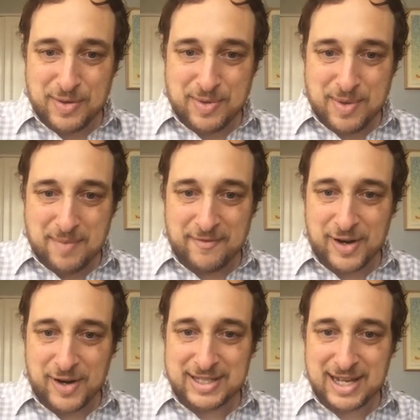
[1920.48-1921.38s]
I'm very
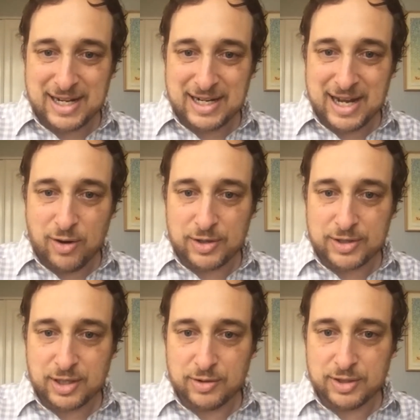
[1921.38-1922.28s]
excited now
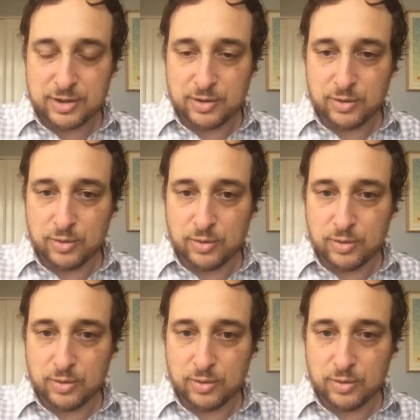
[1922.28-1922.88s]
also to